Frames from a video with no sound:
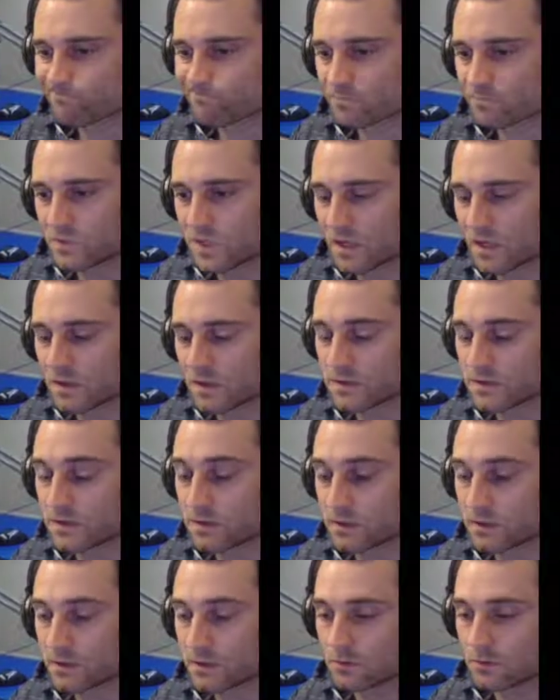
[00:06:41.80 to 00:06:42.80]
yeah, the sit and
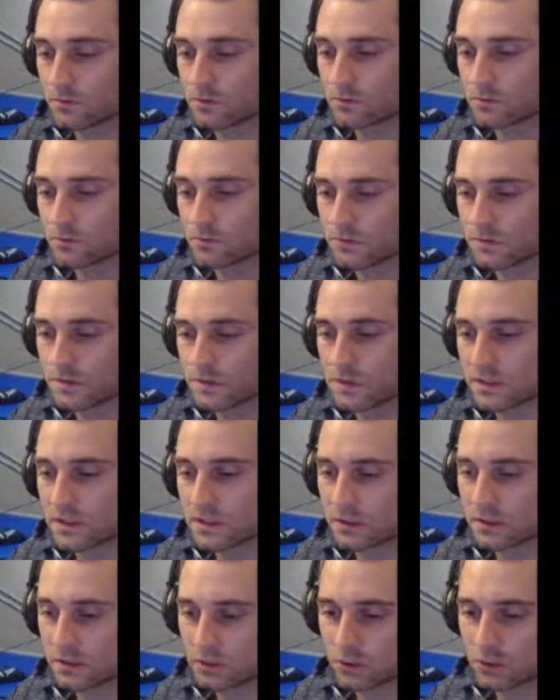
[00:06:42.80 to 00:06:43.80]
go scene
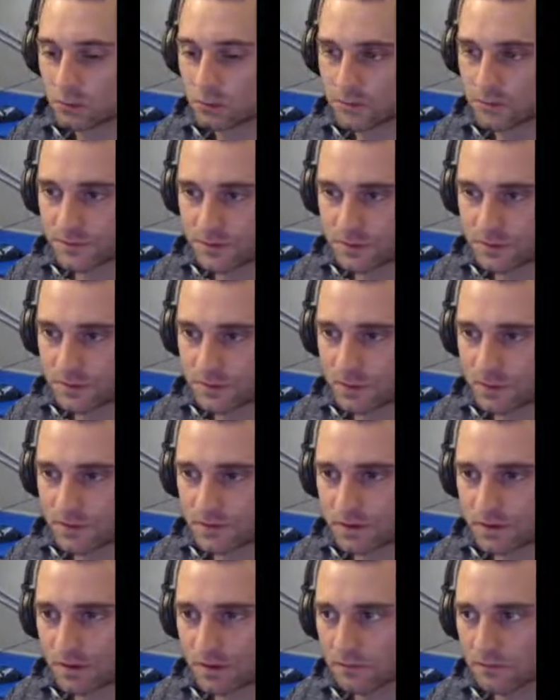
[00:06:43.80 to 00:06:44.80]
on global is just quite
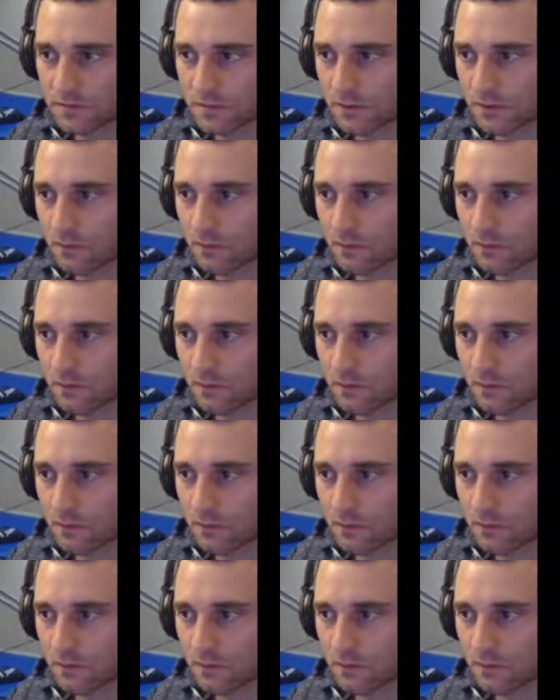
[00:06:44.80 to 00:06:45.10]
soft, so.